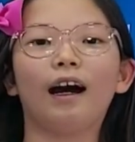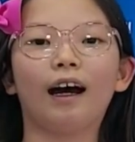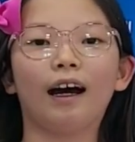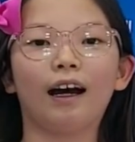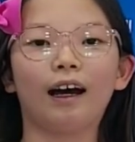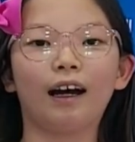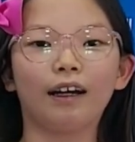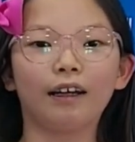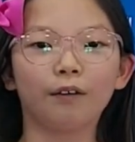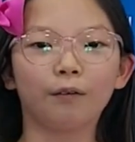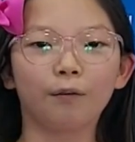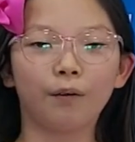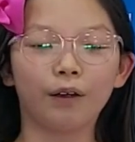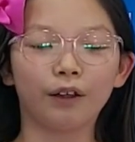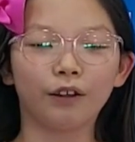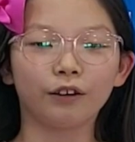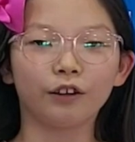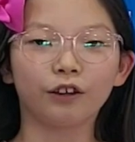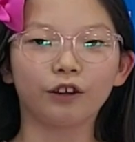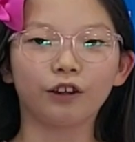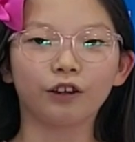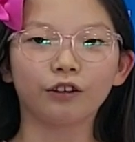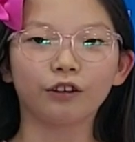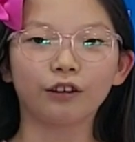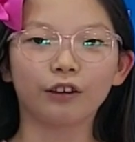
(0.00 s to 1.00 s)
I
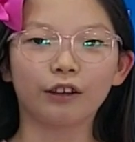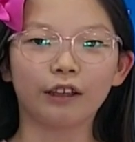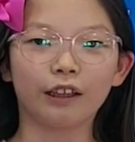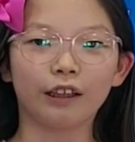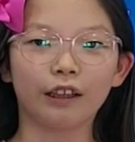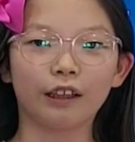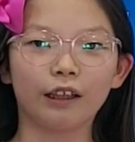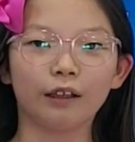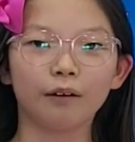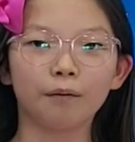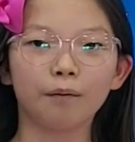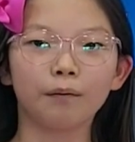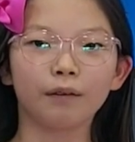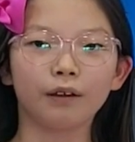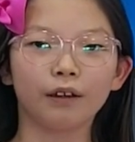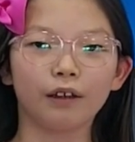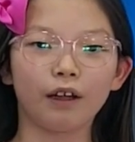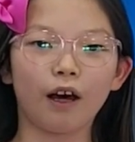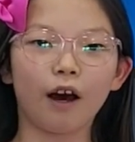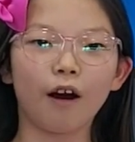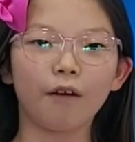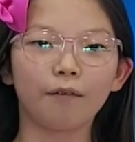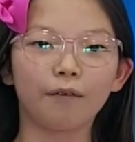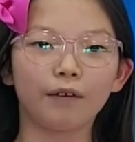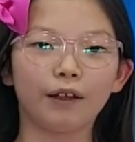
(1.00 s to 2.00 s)
want to give
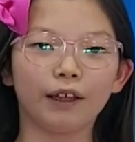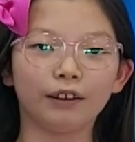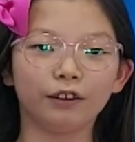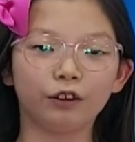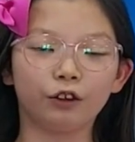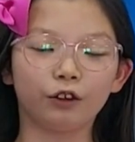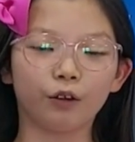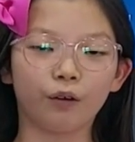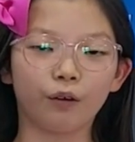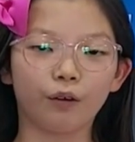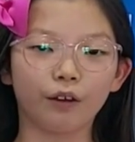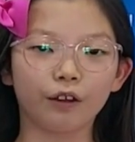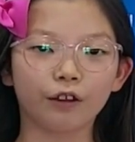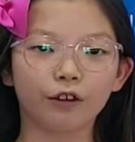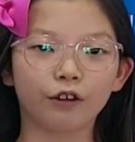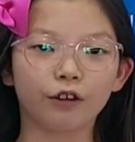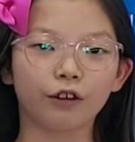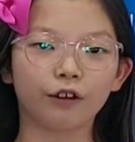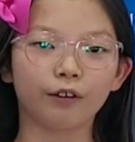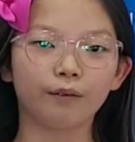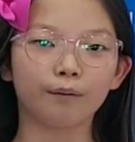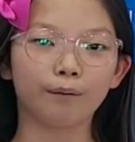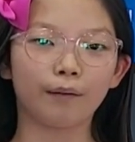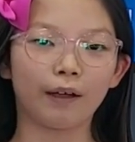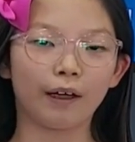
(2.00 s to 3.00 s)
love and joy
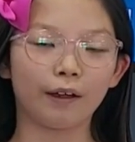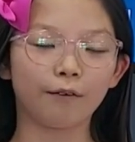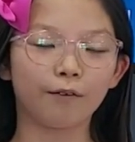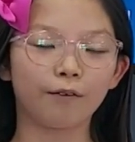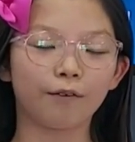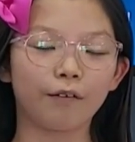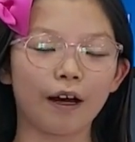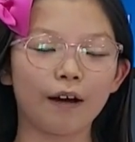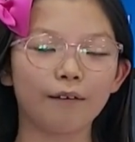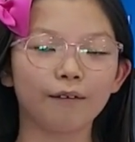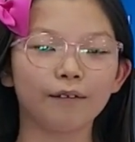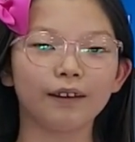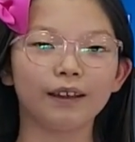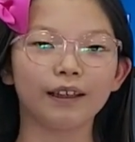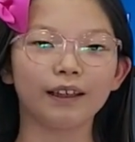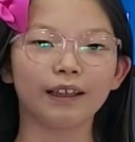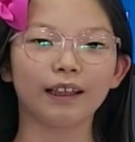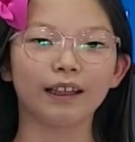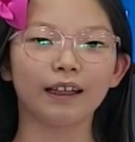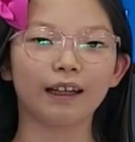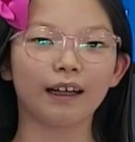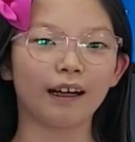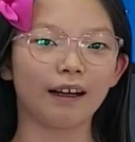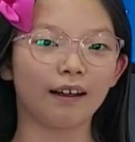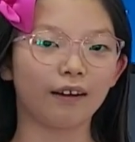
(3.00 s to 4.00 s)
to my
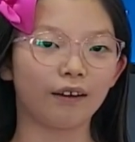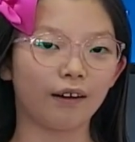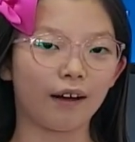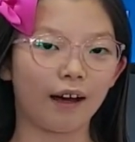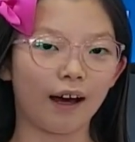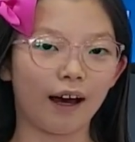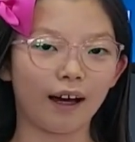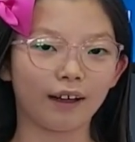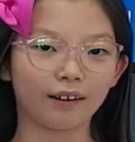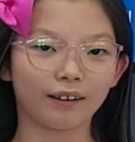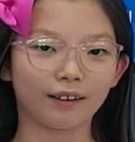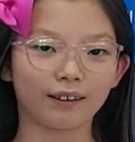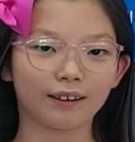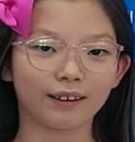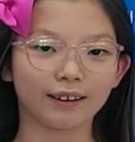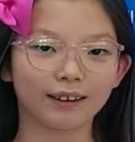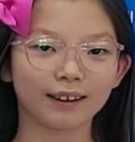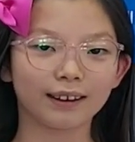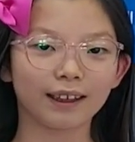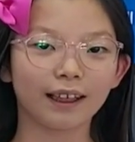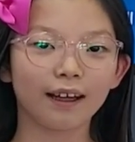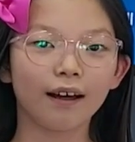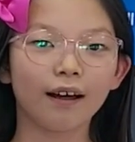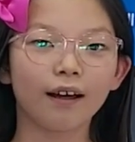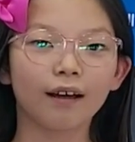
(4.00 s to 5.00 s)
family and
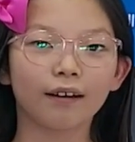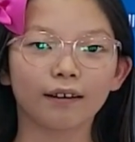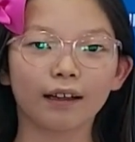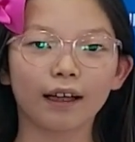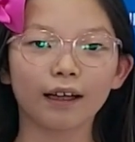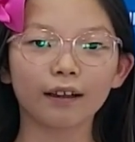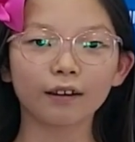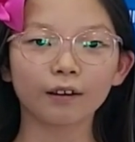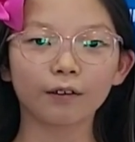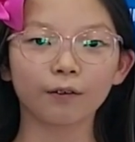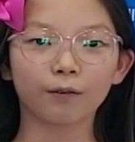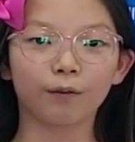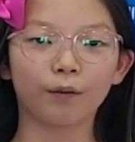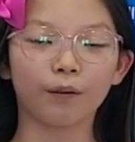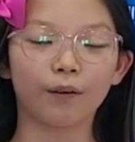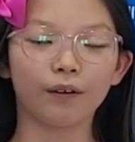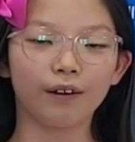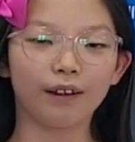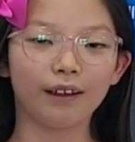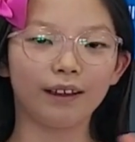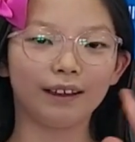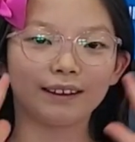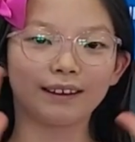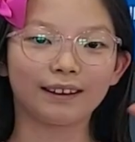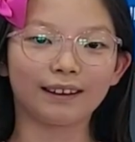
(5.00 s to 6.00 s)
others. Thank you
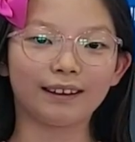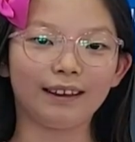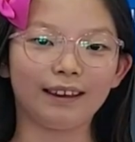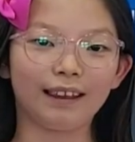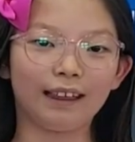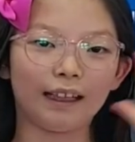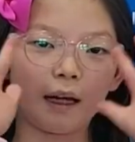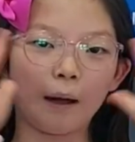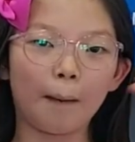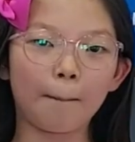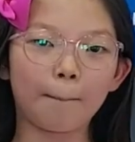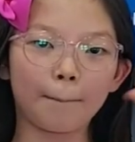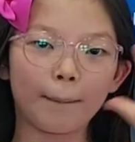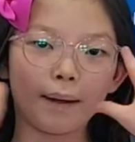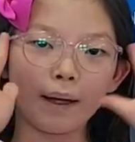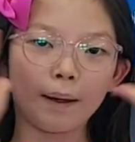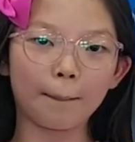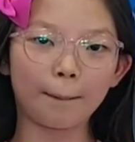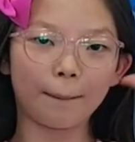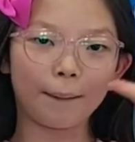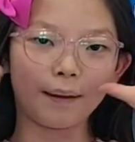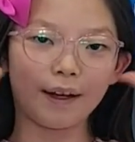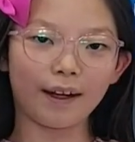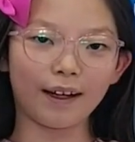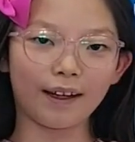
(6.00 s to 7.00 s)
for listening.
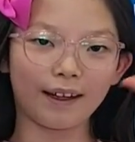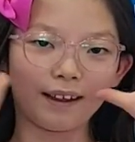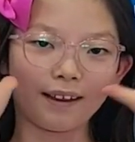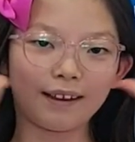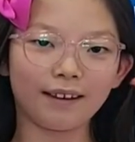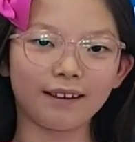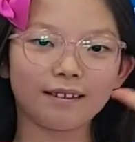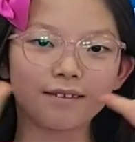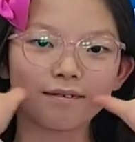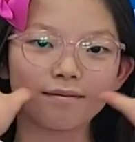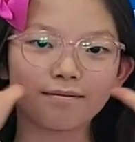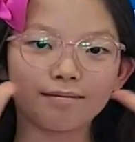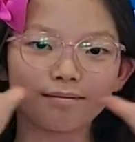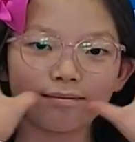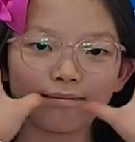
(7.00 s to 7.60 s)
Bye bye.